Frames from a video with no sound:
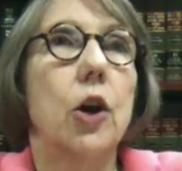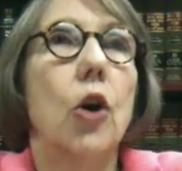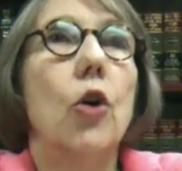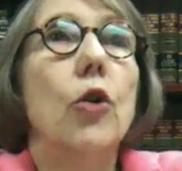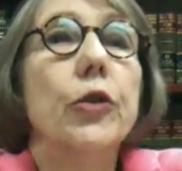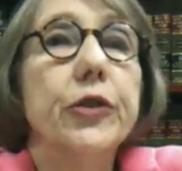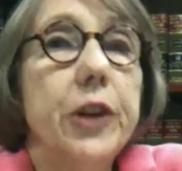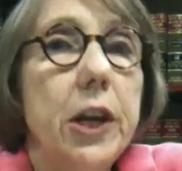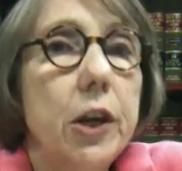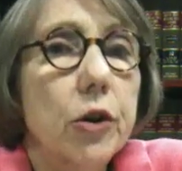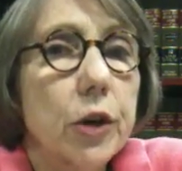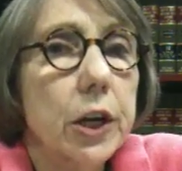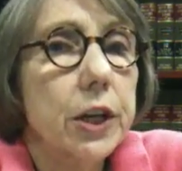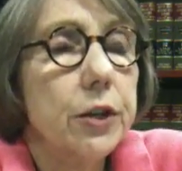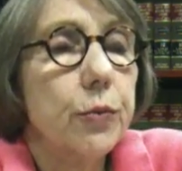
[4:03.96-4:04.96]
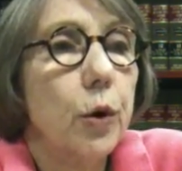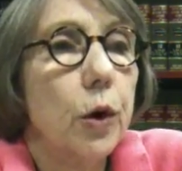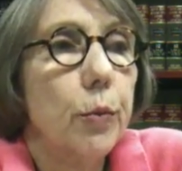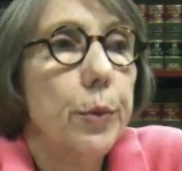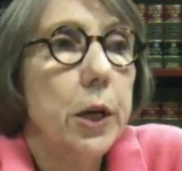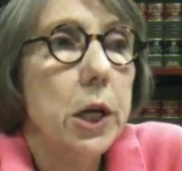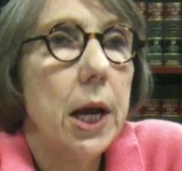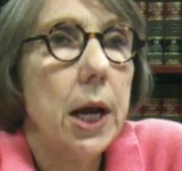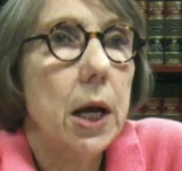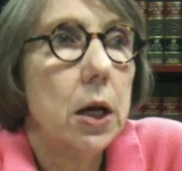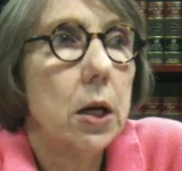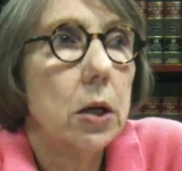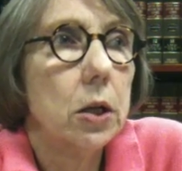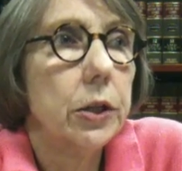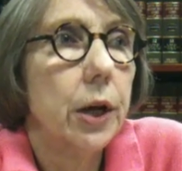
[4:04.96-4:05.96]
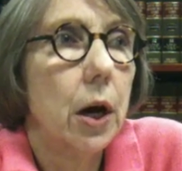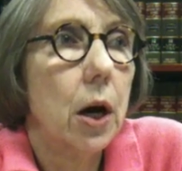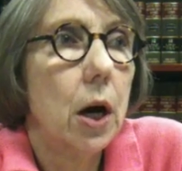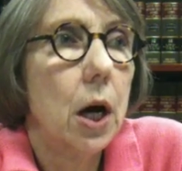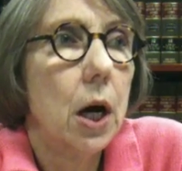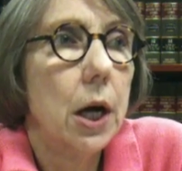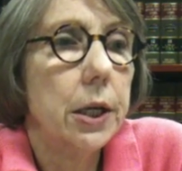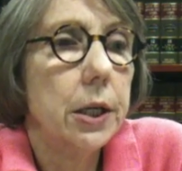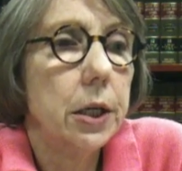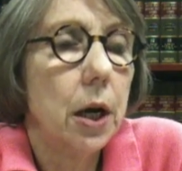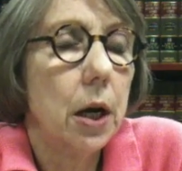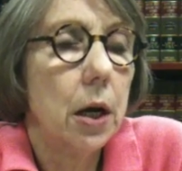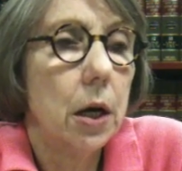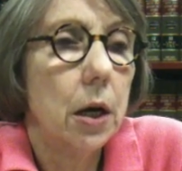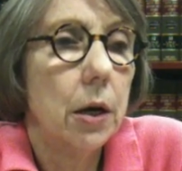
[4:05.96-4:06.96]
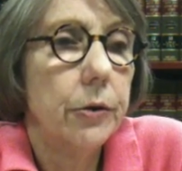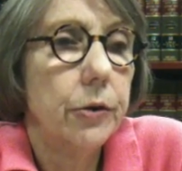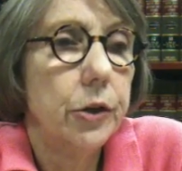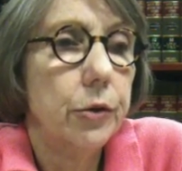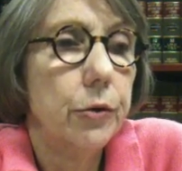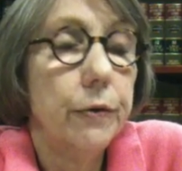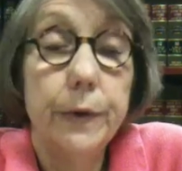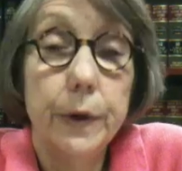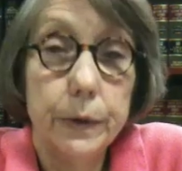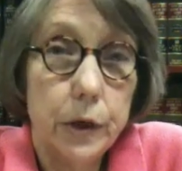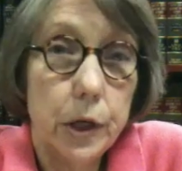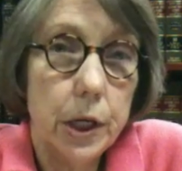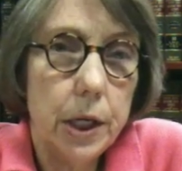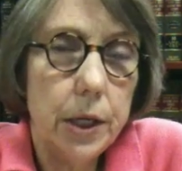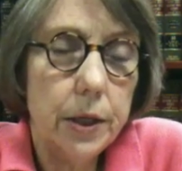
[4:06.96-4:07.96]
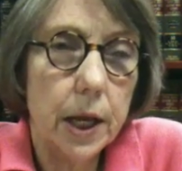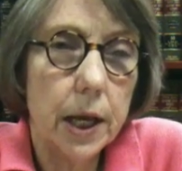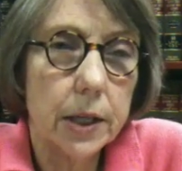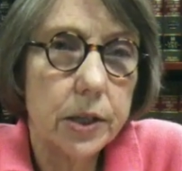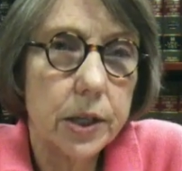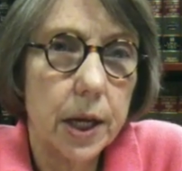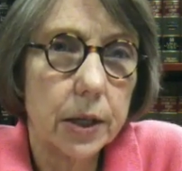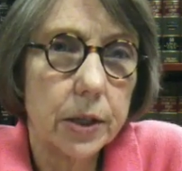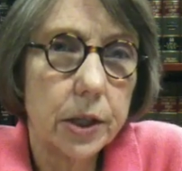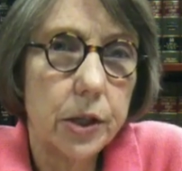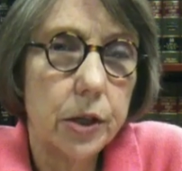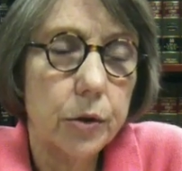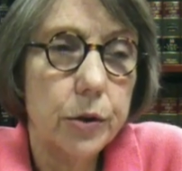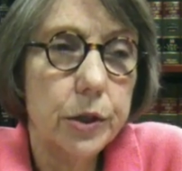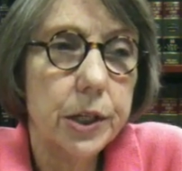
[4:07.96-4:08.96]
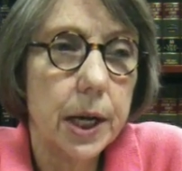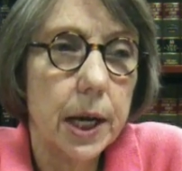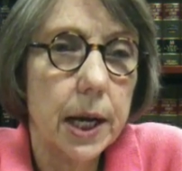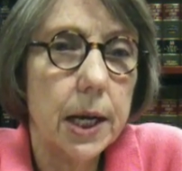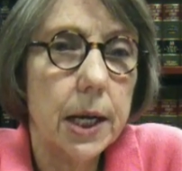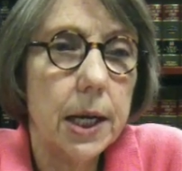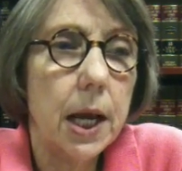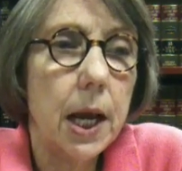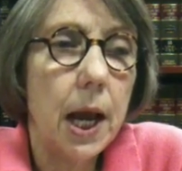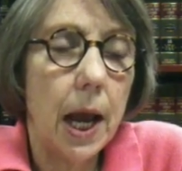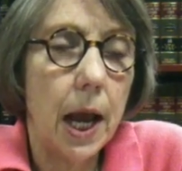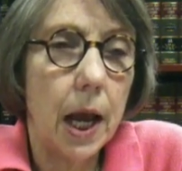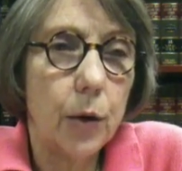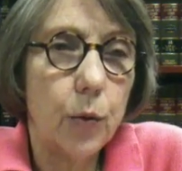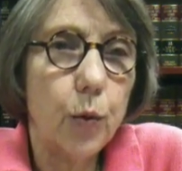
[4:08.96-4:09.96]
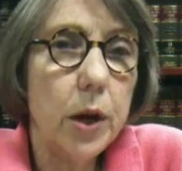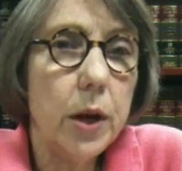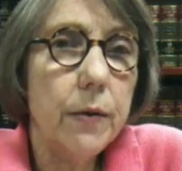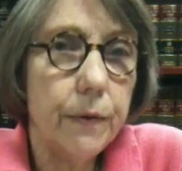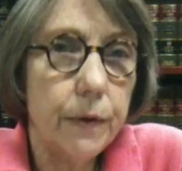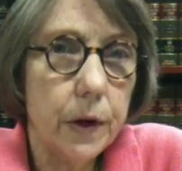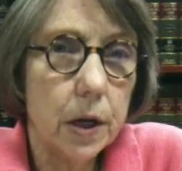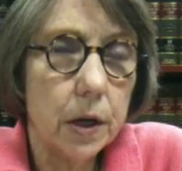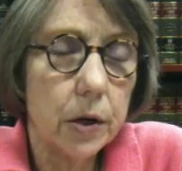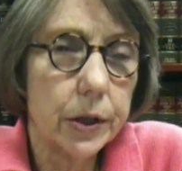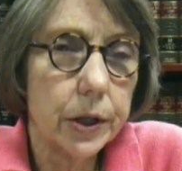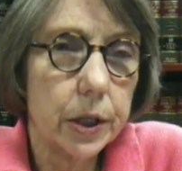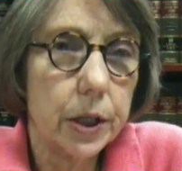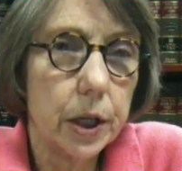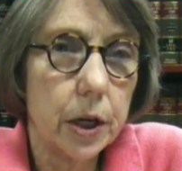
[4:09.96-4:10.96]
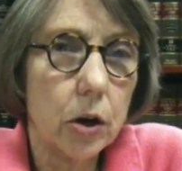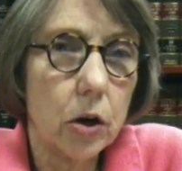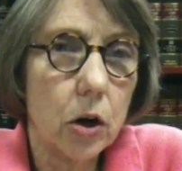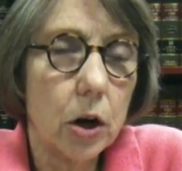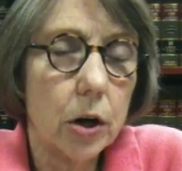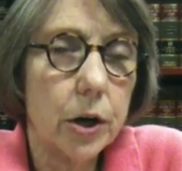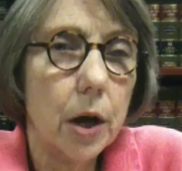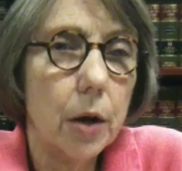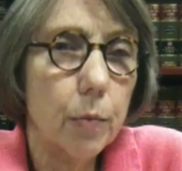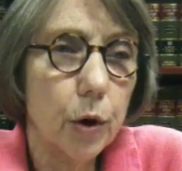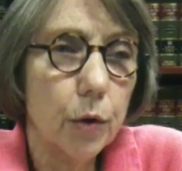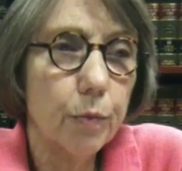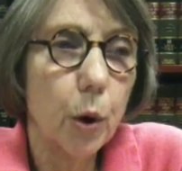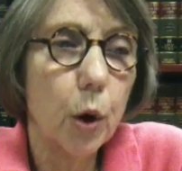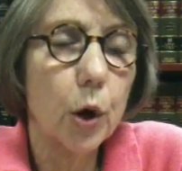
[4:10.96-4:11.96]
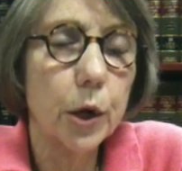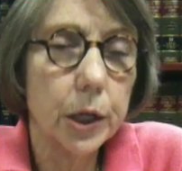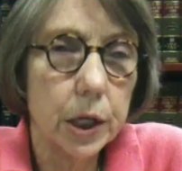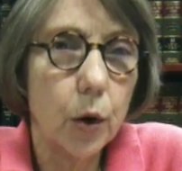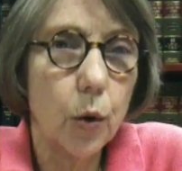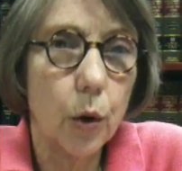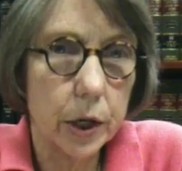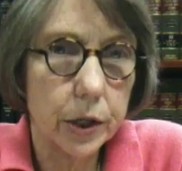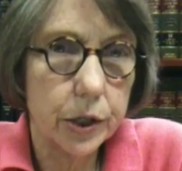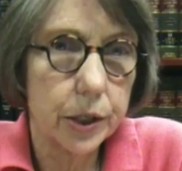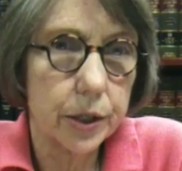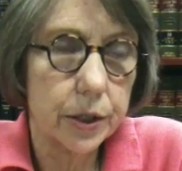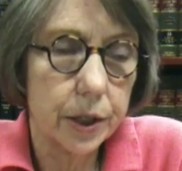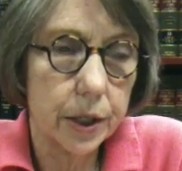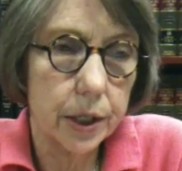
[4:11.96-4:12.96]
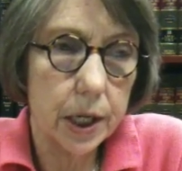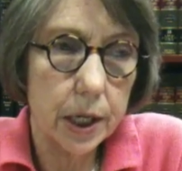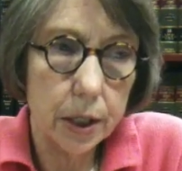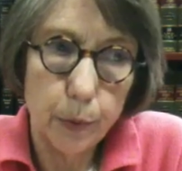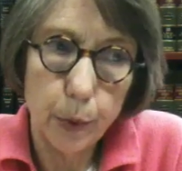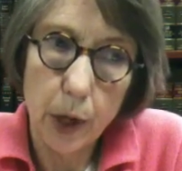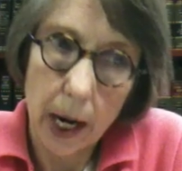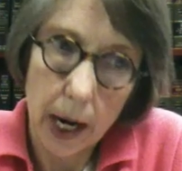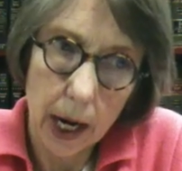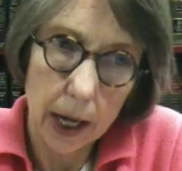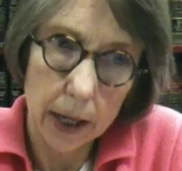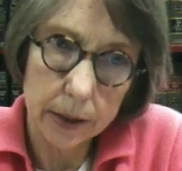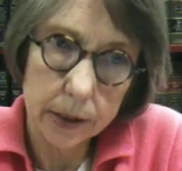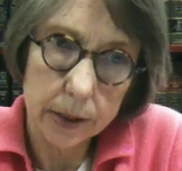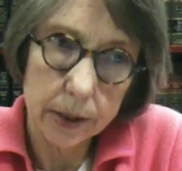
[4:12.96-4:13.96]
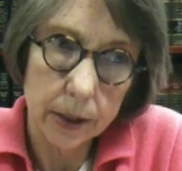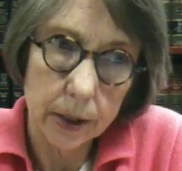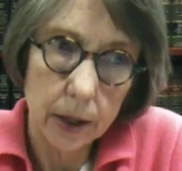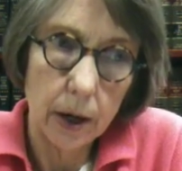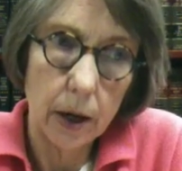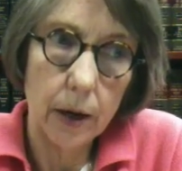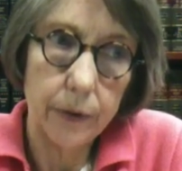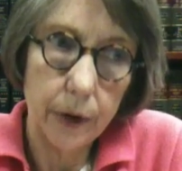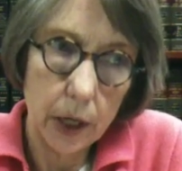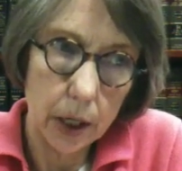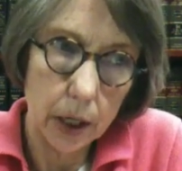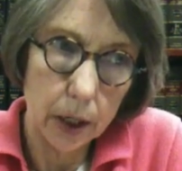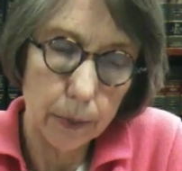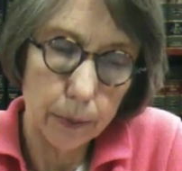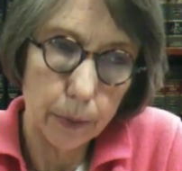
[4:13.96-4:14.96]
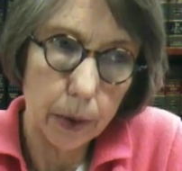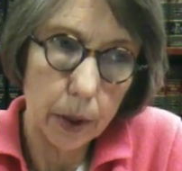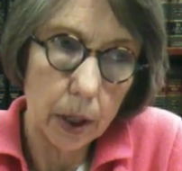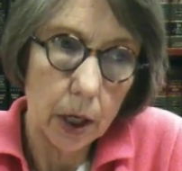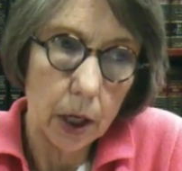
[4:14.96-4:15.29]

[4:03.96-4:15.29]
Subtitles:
Cole's hearings will be held on June 15th, that's next Tuesday, and we feel that there are a number of pertinent questions that need to be asked of him